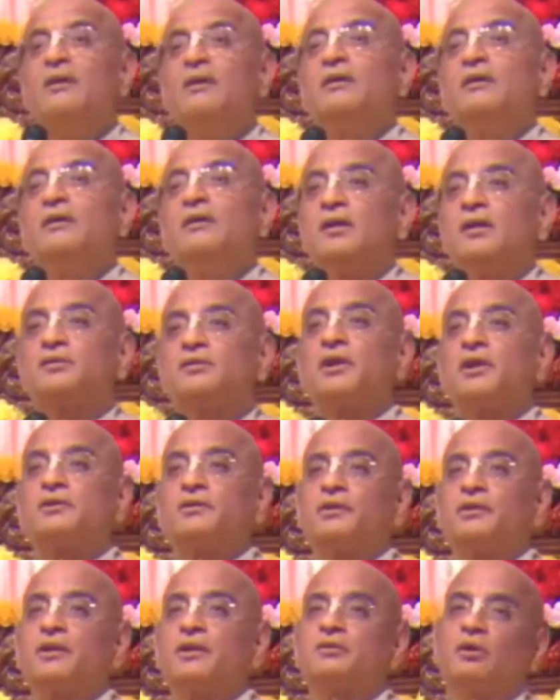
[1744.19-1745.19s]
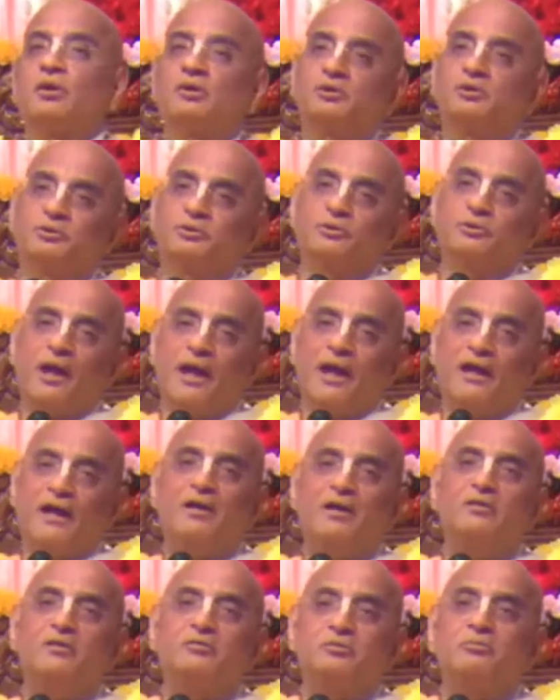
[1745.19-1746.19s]
The Kshatriyas also
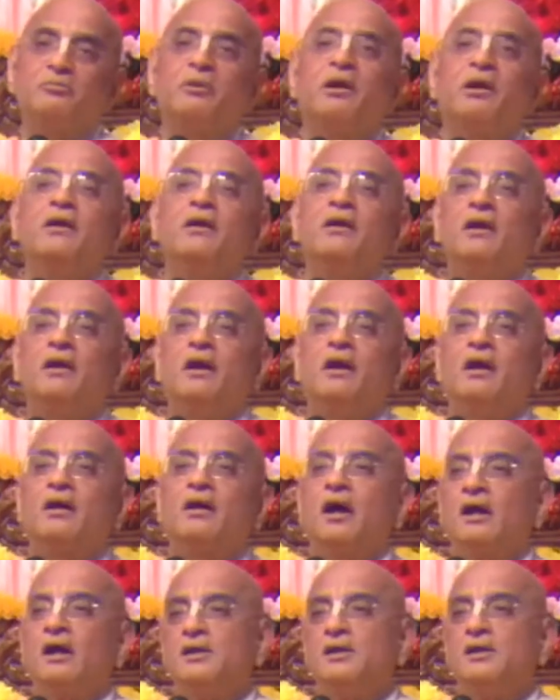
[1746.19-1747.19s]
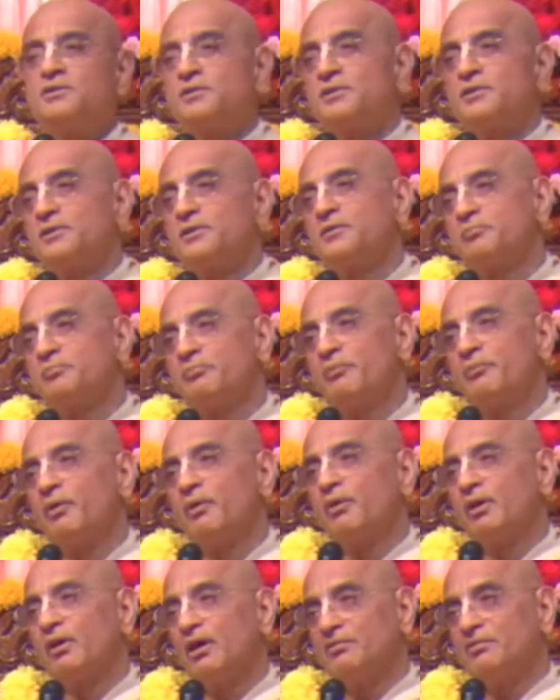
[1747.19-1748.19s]
has a culture or
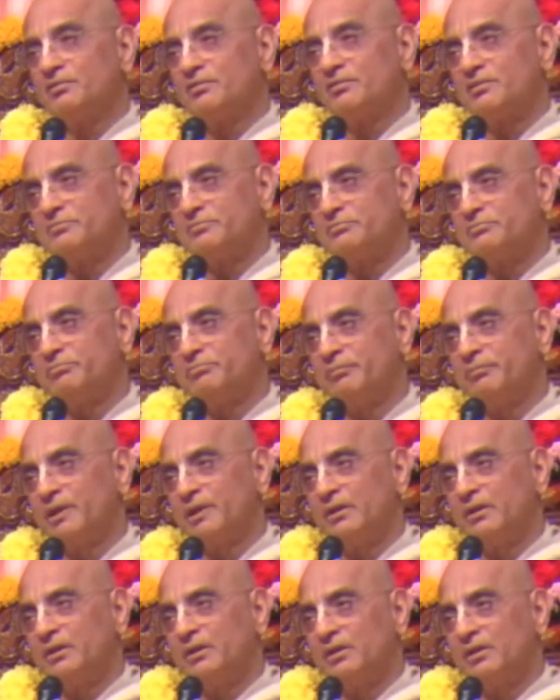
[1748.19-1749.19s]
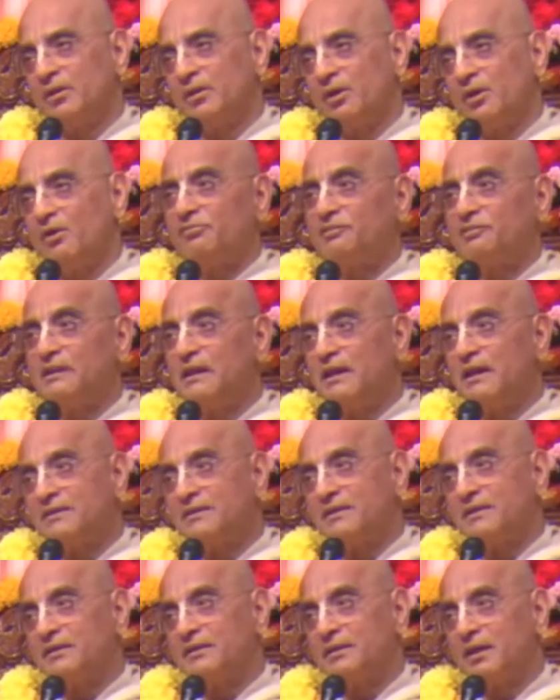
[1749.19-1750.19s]
custom of
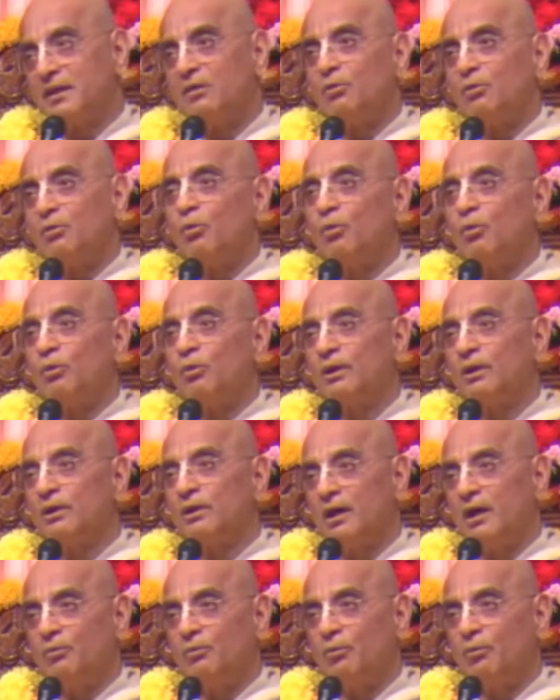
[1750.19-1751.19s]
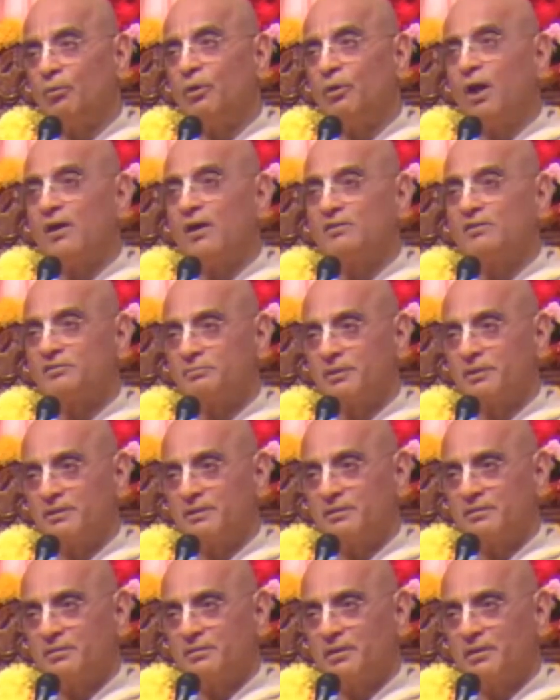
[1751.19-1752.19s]
selecting their own
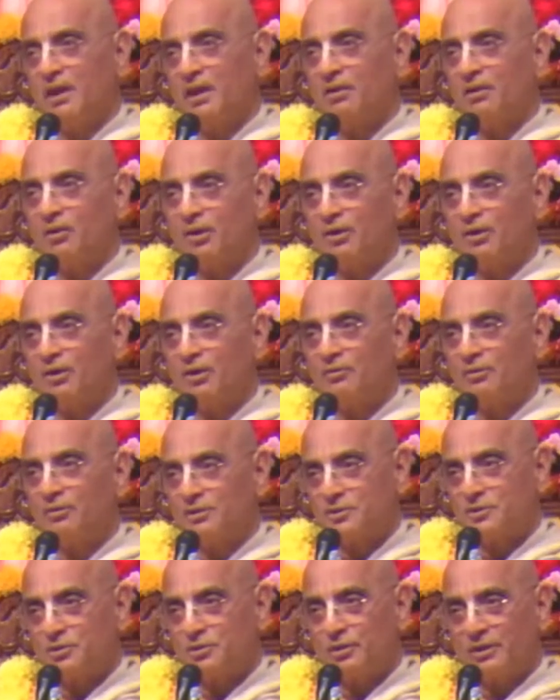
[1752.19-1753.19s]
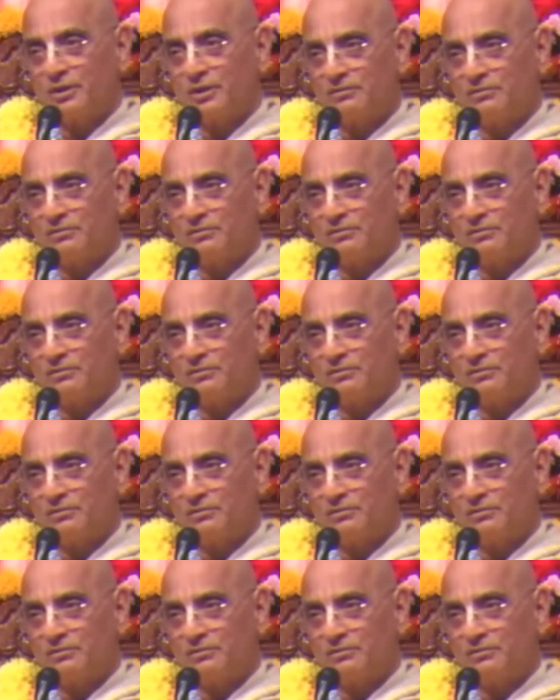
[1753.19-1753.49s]
husband according to their choice.